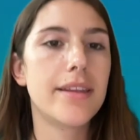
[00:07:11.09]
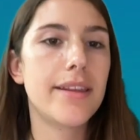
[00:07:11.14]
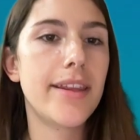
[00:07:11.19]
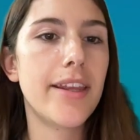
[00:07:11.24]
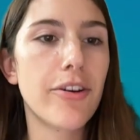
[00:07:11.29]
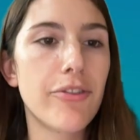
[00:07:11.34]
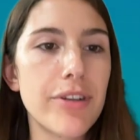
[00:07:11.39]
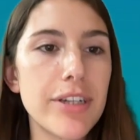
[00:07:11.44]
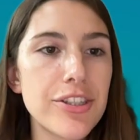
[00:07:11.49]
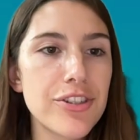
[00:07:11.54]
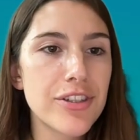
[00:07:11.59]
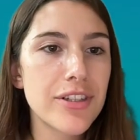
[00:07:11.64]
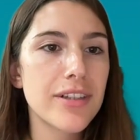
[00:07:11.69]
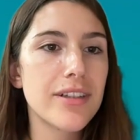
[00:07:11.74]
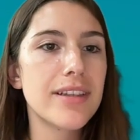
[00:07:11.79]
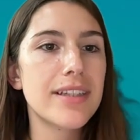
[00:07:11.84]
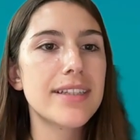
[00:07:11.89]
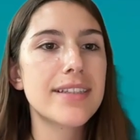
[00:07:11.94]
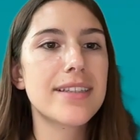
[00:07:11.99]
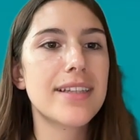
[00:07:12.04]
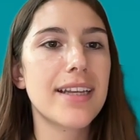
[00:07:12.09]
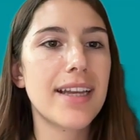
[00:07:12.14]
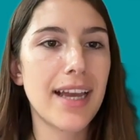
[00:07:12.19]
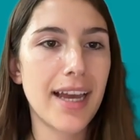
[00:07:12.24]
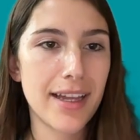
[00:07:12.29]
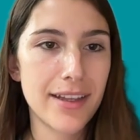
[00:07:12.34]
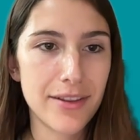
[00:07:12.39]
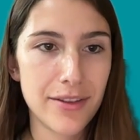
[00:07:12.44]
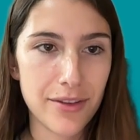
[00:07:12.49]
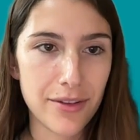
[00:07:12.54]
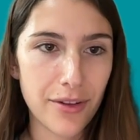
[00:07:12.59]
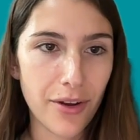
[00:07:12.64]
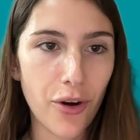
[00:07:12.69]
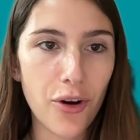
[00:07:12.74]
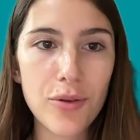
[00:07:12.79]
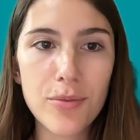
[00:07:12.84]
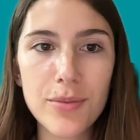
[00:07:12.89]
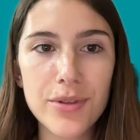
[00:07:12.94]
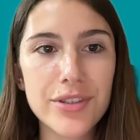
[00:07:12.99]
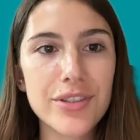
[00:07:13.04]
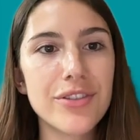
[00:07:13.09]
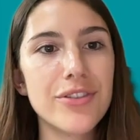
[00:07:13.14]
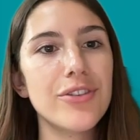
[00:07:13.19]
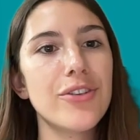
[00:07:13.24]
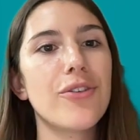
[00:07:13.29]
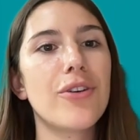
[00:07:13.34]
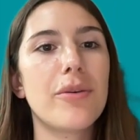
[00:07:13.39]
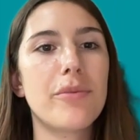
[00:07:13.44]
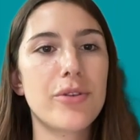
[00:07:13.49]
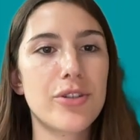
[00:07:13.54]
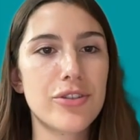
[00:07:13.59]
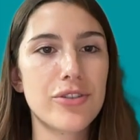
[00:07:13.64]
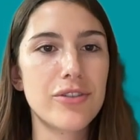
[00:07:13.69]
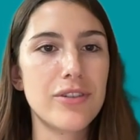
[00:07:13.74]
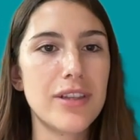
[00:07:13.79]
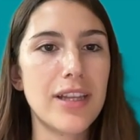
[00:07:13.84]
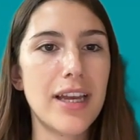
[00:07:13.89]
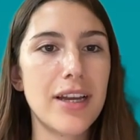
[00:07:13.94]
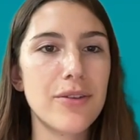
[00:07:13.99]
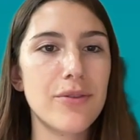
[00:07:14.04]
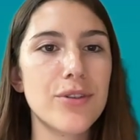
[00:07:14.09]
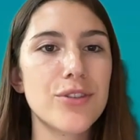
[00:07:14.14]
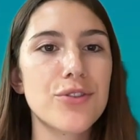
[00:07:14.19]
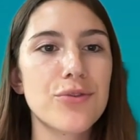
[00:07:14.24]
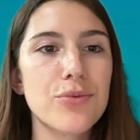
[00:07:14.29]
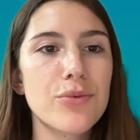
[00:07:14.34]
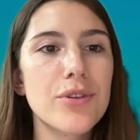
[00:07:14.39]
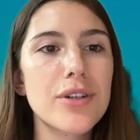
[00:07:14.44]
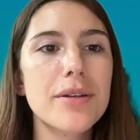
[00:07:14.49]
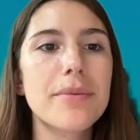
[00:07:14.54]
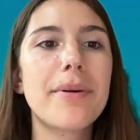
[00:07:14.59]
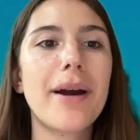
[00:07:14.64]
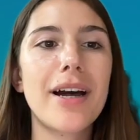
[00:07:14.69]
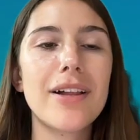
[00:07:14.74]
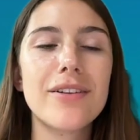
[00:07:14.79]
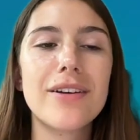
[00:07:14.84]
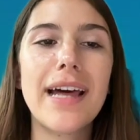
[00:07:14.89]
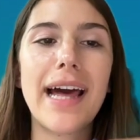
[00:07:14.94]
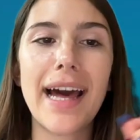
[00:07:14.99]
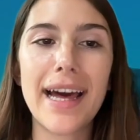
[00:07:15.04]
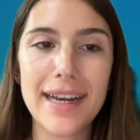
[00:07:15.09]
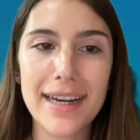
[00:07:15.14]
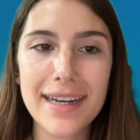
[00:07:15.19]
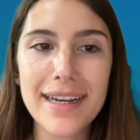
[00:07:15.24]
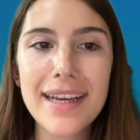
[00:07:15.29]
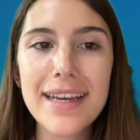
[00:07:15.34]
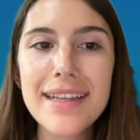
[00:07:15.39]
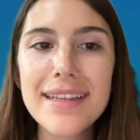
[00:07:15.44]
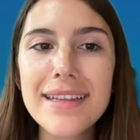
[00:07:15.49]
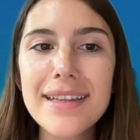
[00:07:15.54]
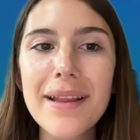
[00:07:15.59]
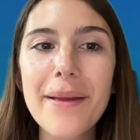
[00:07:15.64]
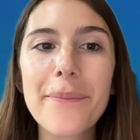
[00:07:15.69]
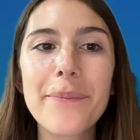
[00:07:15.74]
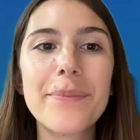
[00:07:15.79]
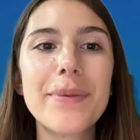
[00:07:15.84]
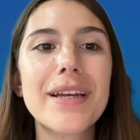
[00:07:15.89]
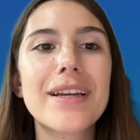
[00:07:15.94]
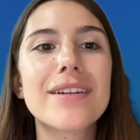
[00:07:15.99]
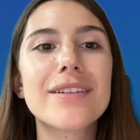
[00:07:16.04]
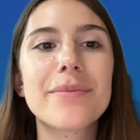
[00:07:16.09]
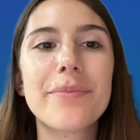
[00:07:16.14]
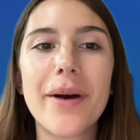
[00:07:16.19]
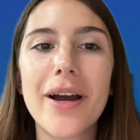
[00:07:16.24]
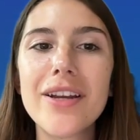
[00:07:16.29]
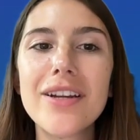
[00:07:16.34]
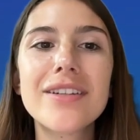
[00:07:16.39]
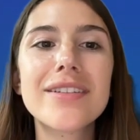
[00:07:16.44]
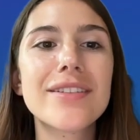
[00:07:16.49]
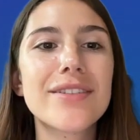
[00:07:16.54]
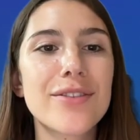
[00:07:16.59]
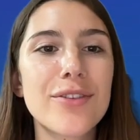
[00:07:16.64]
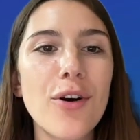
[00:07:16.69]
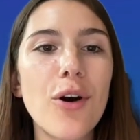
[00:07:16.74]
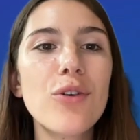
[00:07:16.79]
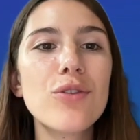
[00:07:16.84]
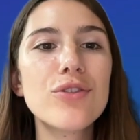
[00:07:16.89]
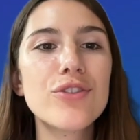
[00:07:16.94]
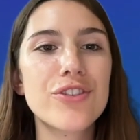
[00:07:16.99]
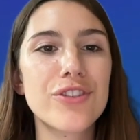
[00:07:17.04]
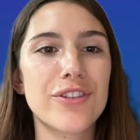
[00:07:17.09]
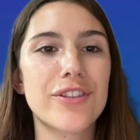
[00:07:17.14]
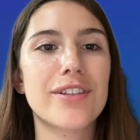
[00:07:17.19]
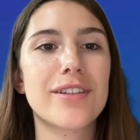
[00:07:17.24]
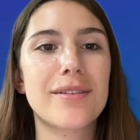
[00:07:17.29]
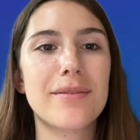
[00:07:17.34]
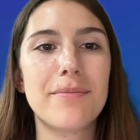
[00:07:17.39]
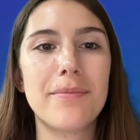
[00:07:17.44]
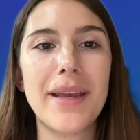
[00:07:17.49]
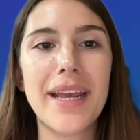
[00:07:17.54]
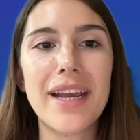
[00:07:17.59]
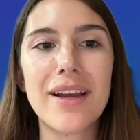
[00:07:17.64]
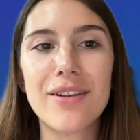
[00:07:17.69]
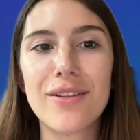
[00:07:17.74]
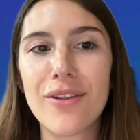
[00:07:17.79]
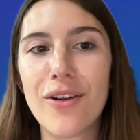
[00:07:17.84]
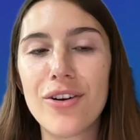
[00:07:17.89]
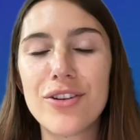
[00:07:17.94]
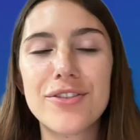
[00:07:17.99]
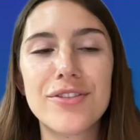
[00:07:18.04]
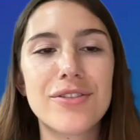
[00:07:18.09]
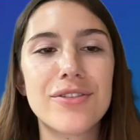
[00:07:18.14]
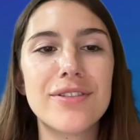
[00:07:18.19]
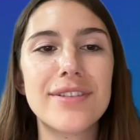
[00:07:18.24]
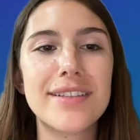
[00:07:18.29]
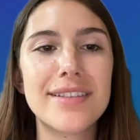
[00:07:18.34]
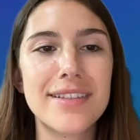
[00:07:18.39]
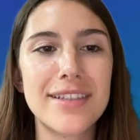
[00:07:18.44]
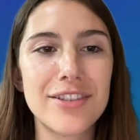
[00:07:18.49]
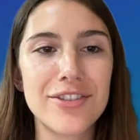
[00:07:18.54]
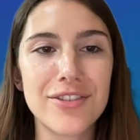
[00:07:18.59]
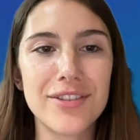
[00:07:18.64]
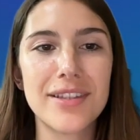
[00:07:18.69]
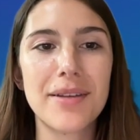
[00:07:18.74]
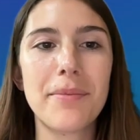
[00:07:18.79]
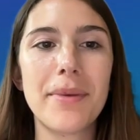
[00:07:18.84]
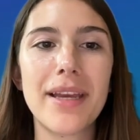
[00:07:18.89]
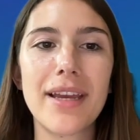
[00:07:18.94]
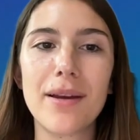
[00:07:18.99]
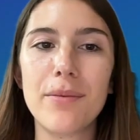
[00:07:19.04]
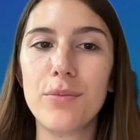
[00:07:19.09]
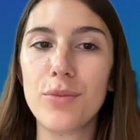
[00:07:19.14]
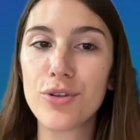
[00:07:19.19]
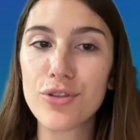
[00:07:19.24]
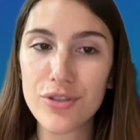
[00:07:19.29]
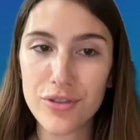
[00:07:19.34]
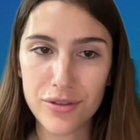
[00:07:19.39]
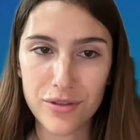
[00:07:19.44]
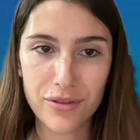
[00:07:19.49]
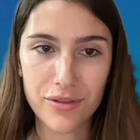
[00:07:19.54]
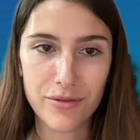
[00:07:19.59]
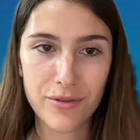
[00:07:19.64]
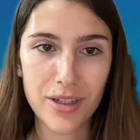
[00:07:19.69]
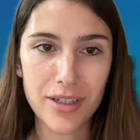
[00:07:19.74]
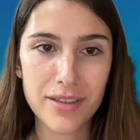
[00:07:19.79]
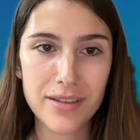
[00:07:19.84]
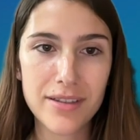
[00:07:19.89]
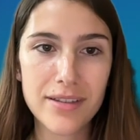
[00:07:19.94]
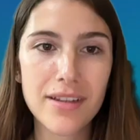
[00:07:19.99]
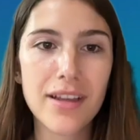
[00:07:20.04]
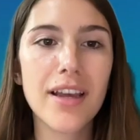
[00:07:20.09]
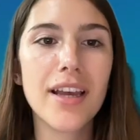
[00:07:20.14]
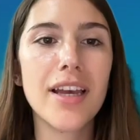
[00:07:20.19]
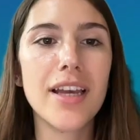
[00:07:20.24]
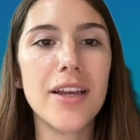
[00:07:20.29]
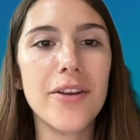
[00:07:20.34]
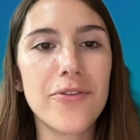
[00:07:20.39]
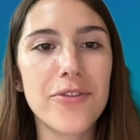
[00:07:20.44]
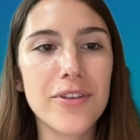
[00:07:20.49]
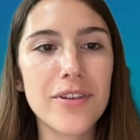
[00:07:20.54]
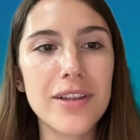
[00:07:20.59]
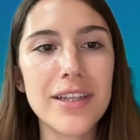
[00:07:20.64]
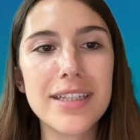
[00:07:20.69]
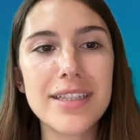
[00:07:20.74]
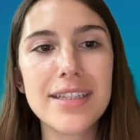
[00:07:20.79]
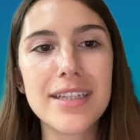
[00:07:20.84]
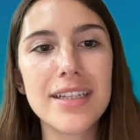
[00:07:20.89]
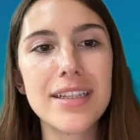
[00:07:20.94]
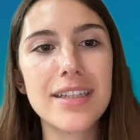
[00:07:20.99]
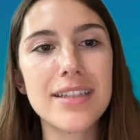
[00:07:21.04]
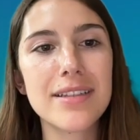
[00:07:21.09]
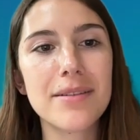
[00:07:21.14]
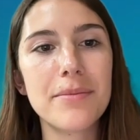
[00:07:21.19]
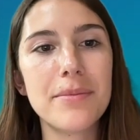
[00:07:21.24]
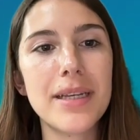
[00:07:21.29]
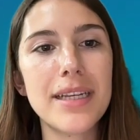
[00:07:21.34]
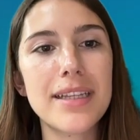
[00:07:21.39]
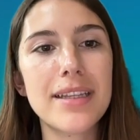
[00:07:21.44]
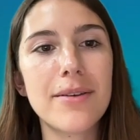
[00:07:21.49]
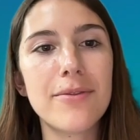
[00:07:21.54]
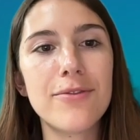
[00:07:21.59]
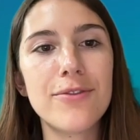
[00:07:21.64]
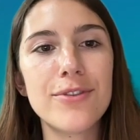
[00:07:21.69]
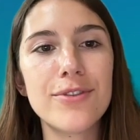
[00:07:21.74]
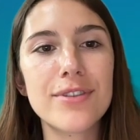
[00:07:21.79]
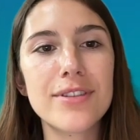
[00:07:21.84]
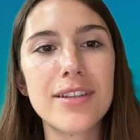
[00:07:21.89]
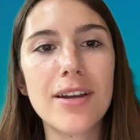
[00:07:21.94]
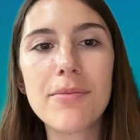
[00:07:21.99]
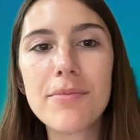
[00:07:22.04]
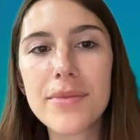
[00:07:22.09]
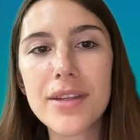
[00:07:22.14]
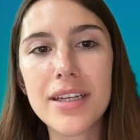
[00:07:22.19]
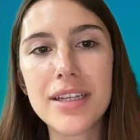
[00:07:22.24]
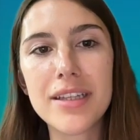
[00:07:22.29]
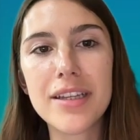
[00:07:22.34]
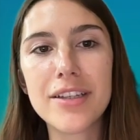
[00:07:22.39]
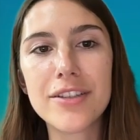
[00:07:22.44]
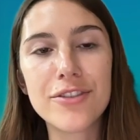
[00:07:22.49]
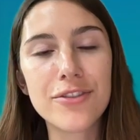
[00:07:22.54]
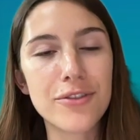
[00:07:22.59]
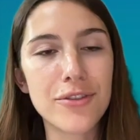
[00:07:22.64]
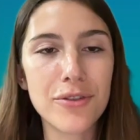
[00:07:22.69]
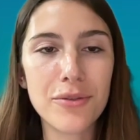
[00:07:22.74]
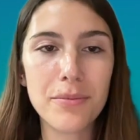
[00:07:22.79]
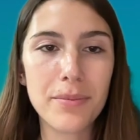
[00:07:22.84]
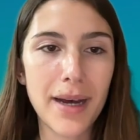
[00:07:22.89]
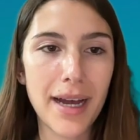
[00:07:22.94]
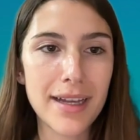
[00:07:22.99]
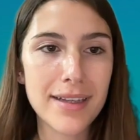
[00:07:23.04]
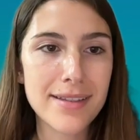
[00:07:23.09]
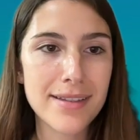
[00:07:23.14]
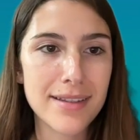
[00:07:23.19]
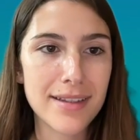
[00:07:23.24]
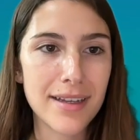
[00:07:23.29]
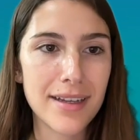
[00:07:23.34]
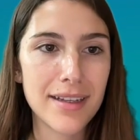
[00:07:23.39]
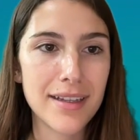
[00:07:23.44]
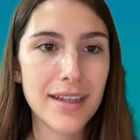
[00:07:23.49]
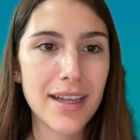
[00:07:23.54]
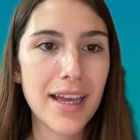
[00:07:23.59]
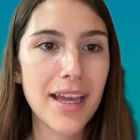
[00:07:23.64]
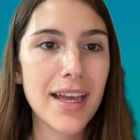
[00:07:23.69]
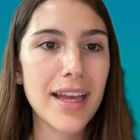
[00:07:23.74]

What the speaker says: The original listing had almost no emotional language. WorkPilot added it because buyers don't just make logical decisions, they make emotional ones. If your listing doesn't make them feel something, they scroll past it.